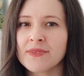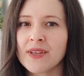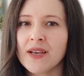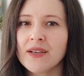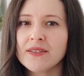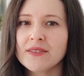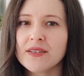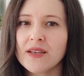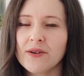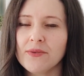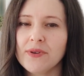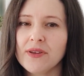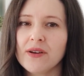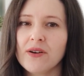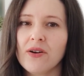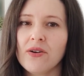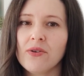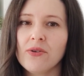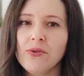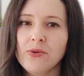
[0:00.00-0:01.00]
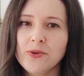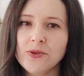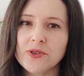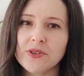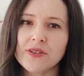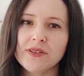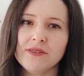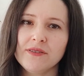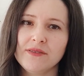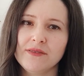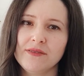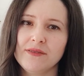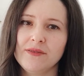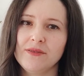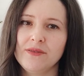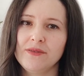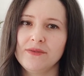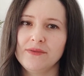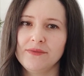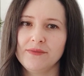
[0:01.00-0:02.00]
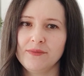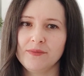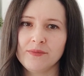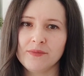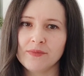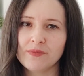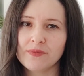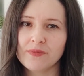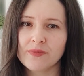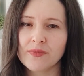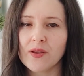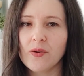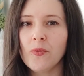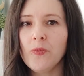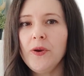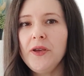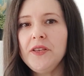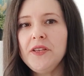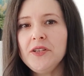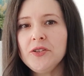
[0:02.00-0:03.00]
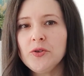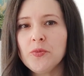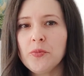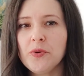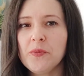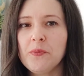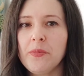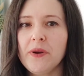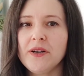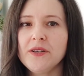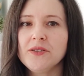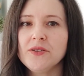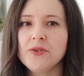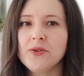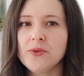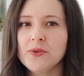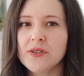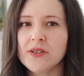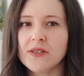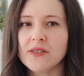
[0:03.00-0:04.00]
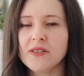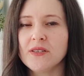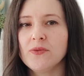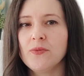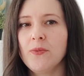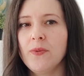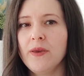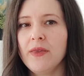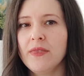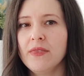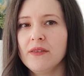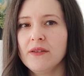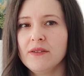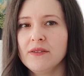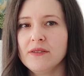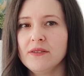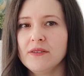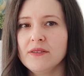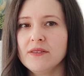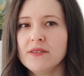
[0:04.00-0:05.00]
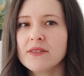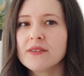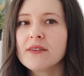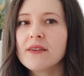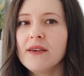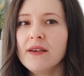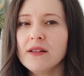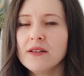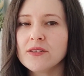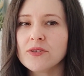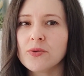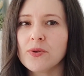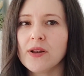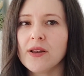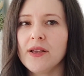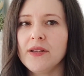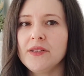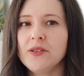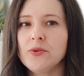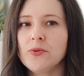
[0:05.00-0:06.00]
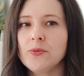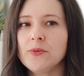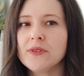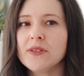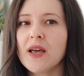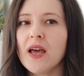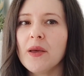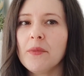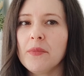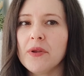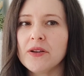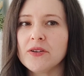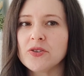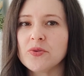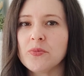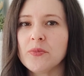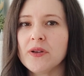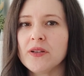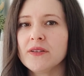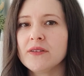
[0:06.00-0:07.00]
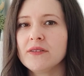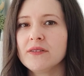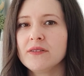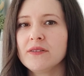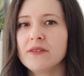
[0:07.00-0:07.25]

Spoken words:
So in conclusion, we need to prepare students with skills related to time management,